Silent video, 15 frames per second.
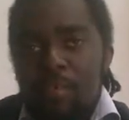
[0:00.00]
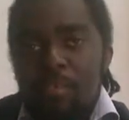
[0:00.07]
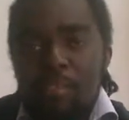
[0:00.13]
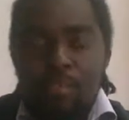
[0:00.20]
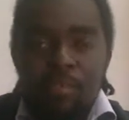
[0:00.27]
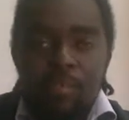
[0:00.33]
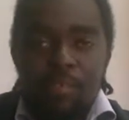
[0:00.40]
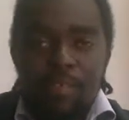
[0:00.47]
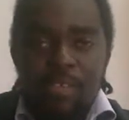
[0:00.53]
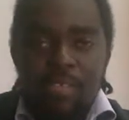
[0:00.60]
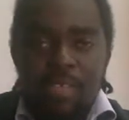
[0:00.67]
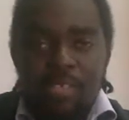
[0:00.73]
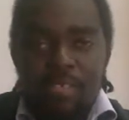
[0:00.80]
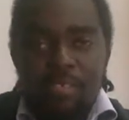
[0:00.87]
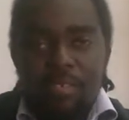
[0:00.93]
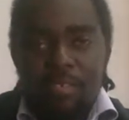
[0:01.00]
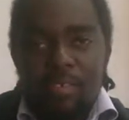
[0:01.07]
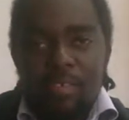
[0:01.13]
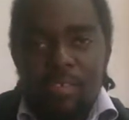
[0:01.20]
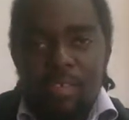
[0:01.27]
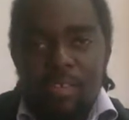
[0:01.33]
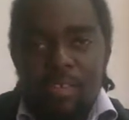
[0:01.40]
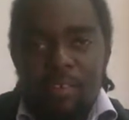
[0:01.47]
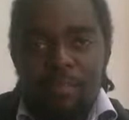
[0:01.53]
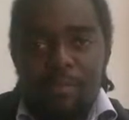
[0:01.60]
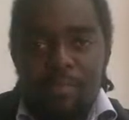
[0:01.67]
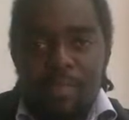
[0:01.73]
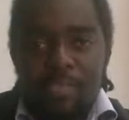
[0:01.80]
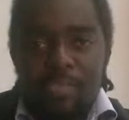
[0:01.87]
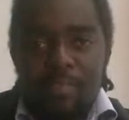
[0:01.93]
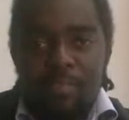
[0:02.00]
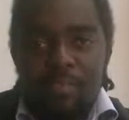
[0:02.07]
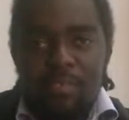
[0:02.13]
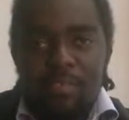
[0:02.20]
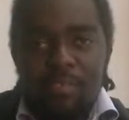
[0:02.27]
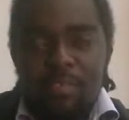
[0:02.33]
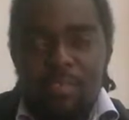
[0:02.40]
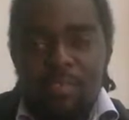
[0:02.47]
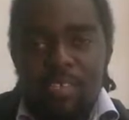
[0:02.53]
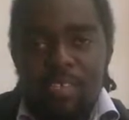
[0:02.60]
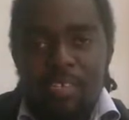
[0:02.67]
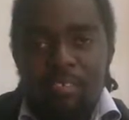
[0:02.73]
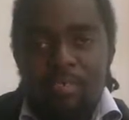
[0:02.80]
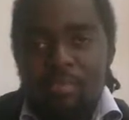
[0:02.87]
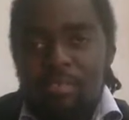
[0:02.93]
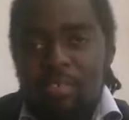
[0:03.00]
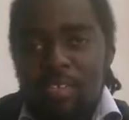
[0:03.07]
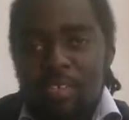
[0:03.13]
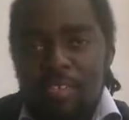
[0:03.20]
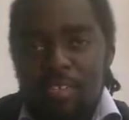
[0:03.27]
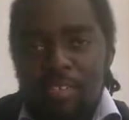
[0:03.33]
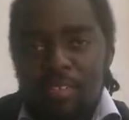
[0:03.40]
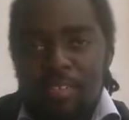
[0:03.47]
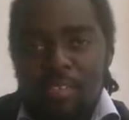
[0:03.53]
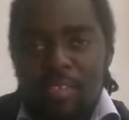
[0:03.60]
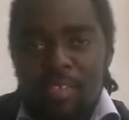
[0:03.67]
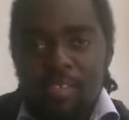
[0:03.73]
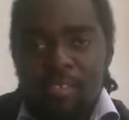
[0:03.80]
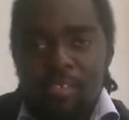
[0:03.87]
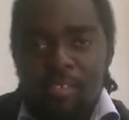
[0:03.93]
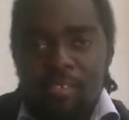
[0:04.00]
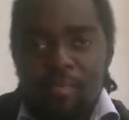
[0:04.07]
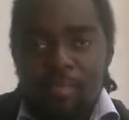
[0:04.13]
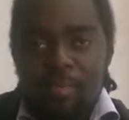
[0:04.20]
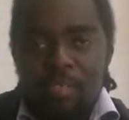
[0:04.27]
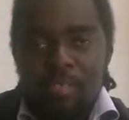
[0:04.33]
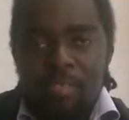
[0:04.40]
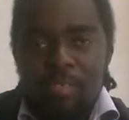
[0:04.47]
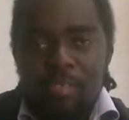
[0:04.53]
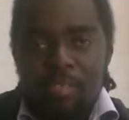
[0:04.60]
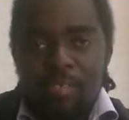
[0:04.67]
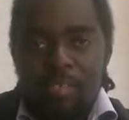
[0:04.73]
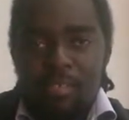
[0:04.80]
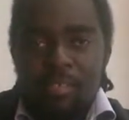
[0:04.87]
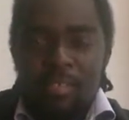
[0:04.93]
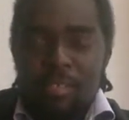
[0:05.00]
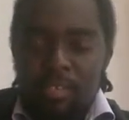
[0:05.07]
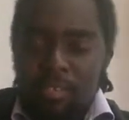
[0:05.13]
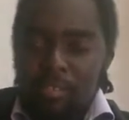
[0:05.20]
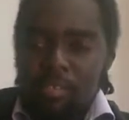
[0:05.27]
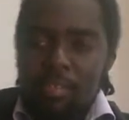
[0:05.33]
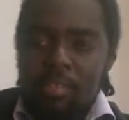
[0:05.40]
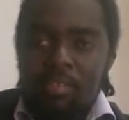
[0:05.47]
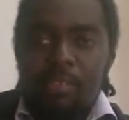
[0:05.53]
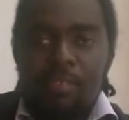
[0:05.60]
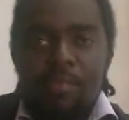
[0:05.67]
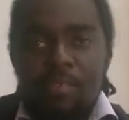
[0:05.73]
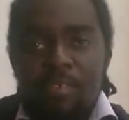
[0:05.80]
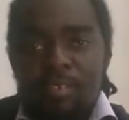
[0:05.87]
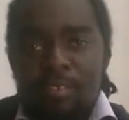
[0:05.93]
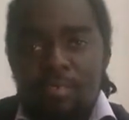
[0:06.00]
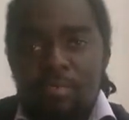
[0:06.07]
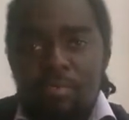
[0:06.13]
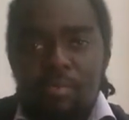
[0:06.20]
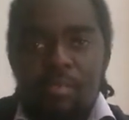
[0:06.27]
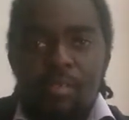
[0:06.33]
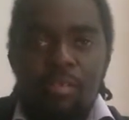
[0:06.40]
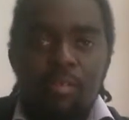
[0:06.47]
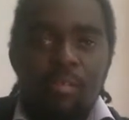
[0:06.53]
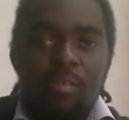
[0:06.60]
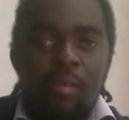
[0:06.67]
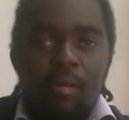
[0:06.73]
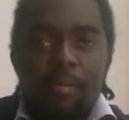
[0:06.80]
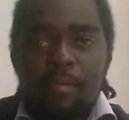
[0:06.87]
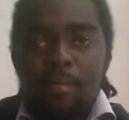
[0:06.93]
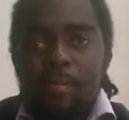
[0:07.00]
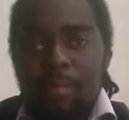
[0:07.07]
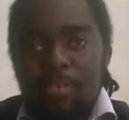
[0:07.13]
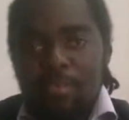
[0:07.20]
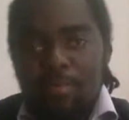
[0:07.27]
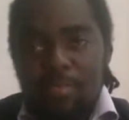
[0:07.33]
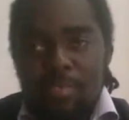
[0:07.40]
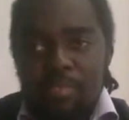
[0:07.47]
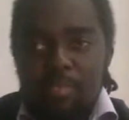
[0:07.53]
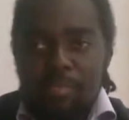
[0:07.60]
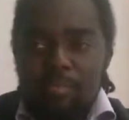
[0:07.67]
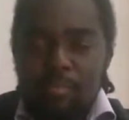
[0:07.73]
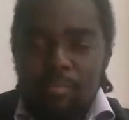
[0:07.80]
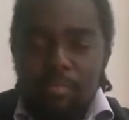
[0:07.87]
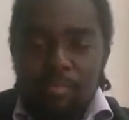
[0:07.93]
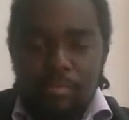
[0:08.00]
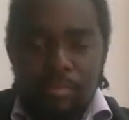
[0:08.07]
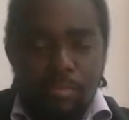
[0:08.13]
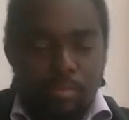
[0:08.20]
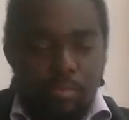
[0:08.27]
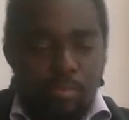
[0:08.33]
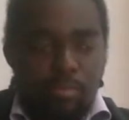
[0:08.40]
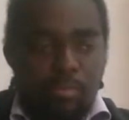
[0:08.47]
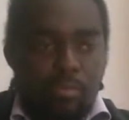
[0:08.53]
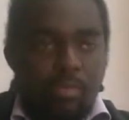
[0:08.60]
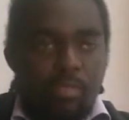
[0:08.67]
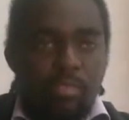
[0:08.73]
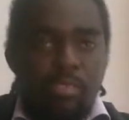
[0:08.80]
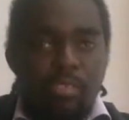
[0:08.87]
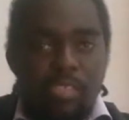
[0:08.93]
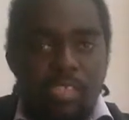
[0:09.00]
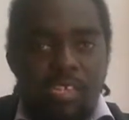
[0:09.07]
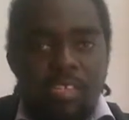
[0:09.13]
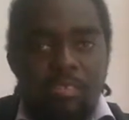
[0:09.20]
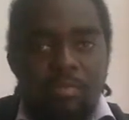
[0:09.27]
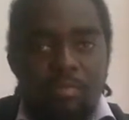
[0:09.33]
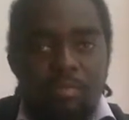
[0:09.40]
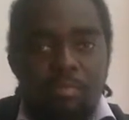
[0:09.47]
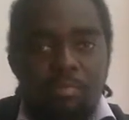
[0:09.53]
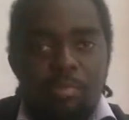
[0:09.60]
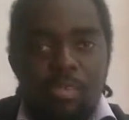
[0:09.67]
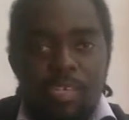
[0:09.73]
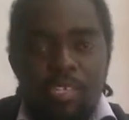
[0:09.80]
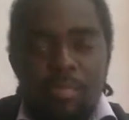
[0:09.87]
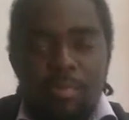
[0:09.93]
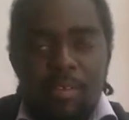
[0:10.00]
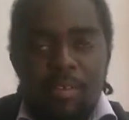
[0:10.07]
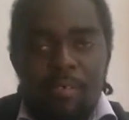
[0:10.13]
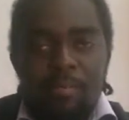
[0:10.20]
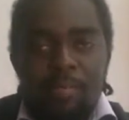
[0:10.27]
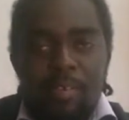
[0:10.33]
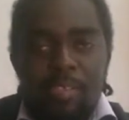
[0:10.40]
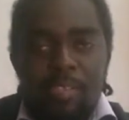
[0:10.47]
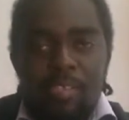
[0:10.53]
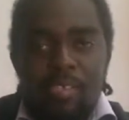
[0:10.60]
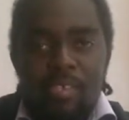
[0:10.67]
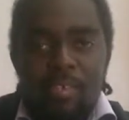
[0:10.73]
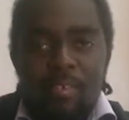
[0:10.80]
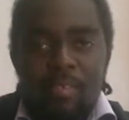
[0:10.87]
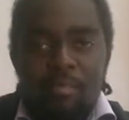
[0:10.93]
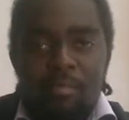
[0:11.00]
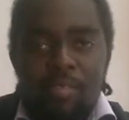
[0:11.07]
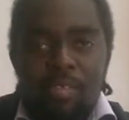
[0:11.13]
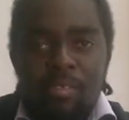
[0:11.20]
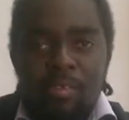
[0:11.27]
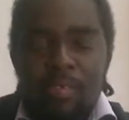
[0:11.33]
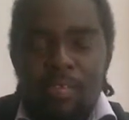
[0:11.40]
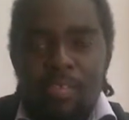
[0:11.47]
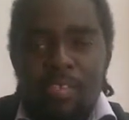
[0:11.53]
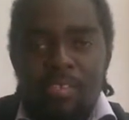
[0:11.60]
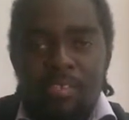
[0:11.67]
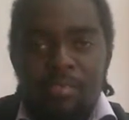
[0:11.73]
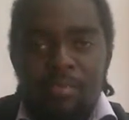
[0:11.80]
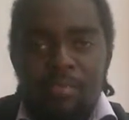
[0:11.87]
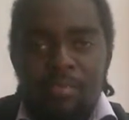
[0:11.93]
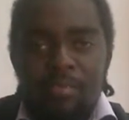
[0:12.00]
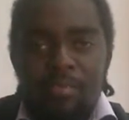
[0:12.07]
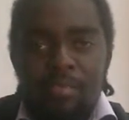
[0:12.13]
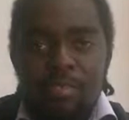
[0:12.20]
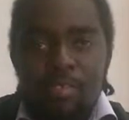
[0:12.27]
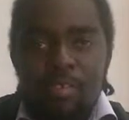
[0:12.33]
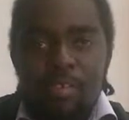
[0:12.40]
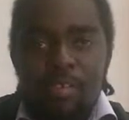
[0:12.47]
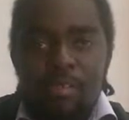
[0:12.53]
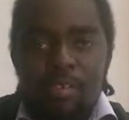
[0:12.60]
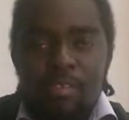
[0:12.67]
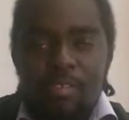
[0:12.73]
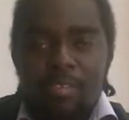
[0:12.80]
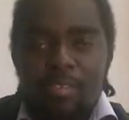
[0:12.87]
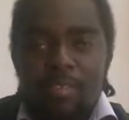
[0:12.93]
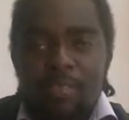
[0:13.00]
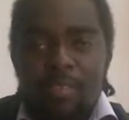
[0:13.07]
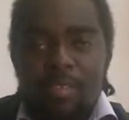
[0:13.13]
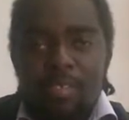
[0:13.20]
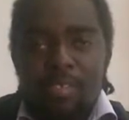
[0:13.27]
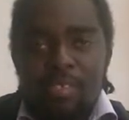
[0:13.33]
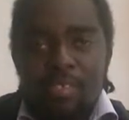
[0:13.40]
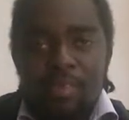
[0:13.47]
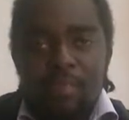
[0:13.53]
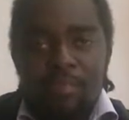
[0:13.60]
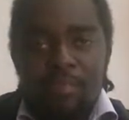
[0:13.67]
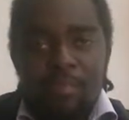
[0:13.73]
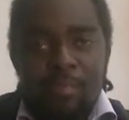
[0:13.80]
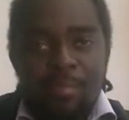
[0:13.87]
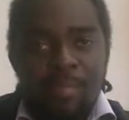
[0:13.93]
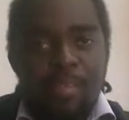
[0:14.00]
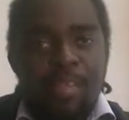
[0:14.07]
the universe hasn't got enough mass for the gravitational attraction that is measured in the universal measurements. So that will explain where the gravitational force around the universe has come from,